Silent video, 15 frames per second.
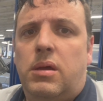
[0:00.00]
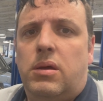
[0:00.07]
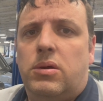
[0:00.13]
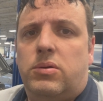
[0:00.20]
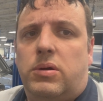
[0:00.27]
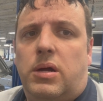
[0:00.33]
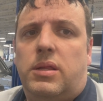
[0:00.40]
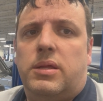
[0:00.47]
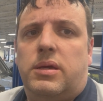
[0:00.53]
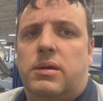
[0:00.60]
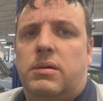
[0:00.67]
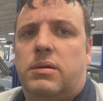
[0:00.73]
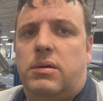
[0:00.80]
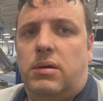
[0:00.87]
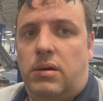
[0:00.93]

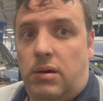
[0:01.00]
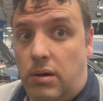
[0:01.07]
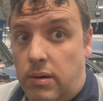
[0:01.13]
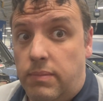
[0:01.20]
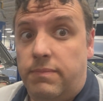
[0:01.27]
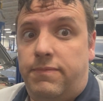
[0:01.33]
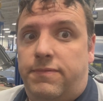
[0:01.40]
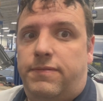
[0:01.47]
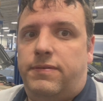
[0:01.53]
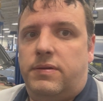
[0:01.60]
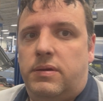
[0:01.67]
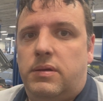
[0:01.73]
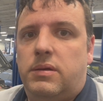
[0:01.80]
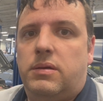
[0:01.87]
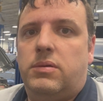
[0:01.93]
crawling oomph
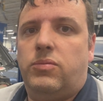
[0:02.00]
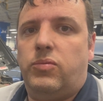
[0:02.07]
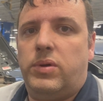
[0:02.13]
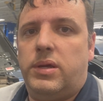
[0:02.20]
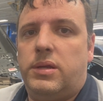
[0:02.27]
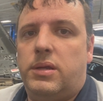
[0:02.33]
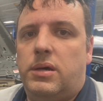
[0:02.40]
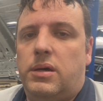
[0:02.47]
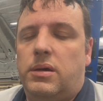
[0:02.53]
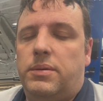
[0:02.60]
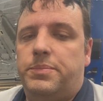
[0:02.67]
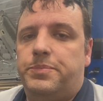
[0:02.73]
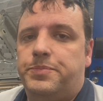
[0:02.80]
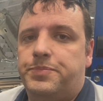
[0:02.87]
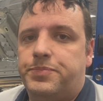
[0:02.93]
when
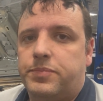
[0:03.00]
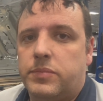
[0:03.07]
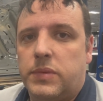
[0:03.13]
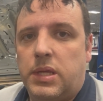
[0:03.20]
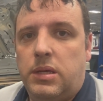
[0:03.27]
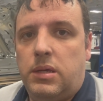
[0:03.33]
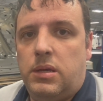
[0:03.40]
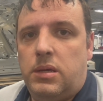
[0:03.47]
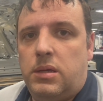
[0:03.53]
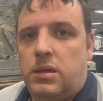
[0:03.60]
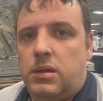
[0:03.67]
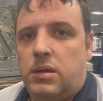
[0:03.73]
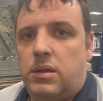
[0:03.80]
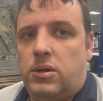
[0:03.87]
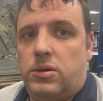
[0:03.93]

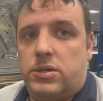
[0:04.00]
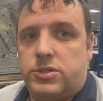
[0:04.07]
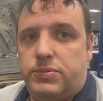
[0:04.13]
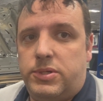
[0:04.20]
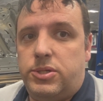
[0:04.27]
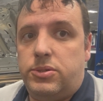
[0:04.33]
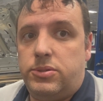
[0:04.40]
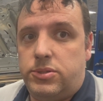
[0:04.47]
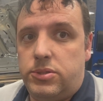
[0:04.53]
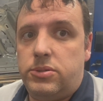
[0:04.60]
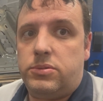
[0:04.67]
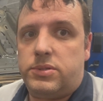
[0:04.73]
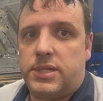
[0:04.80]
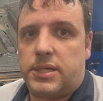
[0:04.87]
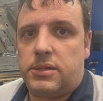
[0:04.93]
you know, because we
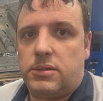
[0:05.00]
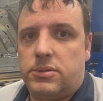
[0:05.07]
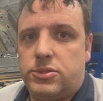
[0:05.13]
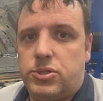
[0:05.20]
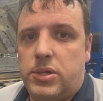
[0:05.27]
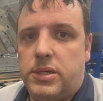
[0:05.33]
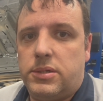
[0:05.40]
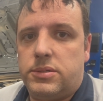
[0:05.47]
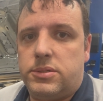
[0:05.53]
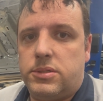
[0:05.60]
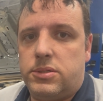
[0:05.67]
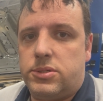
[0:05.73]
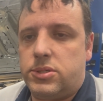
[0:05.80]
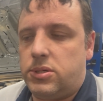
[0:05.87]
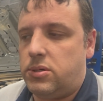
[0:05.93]
do technical trails.
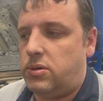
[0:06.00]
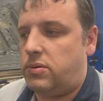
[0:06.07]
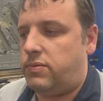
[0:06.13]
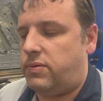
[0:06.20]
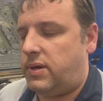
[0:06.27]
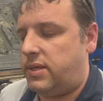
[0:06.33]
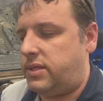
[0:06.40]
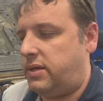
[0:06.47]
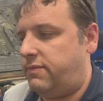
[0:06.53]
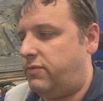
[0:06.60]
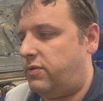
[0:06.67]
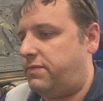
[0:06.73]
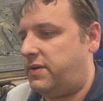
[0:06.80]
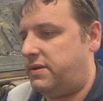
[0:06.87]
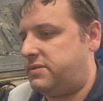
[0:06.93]
So I think
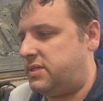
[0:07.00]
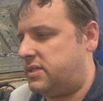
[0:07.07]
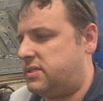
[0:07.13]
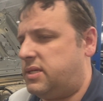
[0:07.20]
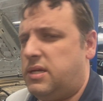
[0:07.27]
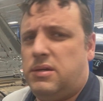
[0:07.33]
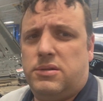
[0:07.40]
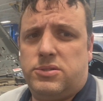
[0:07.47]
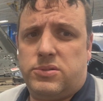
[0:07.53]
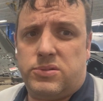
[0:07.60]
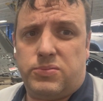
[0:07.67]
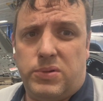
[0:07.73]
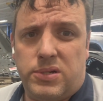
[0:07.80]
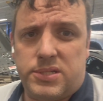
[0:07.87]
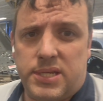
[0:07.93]
4, 5, 6 gears is
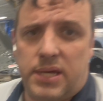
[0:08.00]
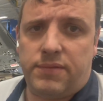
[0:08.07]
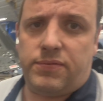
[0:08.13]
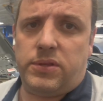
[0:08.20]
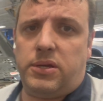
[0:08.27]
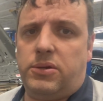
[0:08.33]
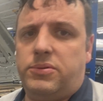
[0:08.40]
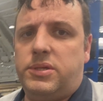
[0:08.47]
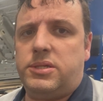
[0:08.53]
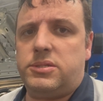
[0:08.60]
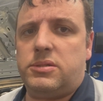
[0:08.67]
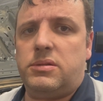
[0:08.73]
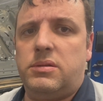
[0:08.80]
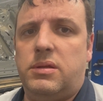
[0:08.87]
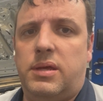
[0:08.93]
where it's at for the
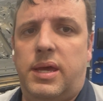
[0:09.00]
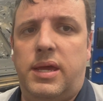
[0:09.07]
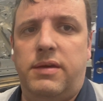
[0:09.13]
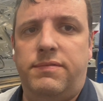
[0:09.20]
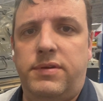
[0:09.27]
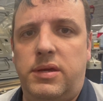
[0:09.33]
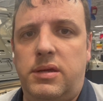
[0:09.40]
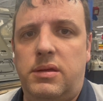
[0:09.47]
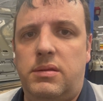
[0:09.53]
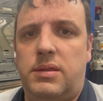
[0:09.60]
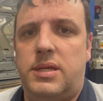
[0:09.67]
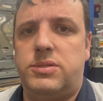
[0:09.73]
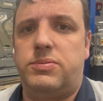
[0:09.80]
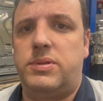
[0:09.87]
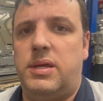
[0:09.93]
EcoDiesel. AV,
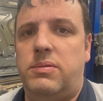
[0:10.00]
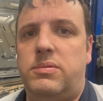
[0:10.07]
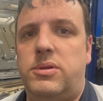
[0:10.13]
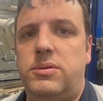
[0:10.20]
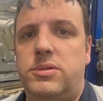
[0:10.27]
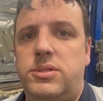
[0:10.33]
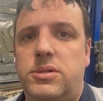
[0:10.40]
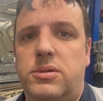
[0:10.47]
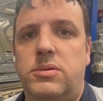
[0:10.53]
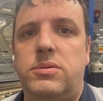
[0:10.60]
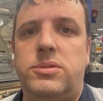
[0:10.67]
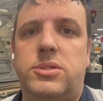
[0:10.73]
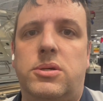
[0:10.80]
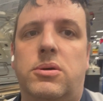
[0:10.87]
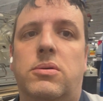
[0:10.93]
that's what they would do too.
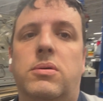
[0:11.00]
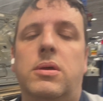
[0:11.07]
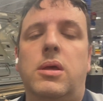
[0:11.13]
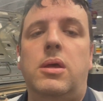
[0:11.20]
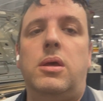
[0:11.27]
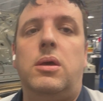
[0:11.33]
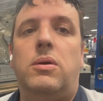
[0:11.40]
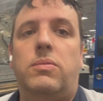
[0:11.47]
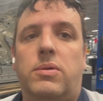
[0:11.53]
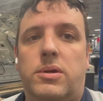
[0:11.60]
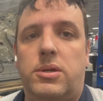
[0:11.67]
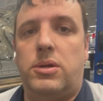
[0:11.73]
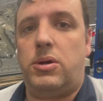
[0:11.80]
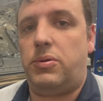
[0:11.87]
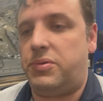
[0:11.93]
So we're
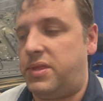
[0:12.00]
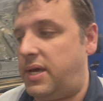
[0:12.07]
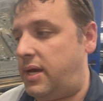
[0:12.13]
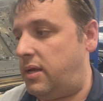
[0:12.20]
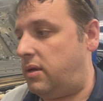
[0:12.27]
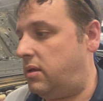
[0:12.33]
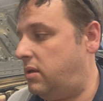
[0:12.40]
gonna go with that.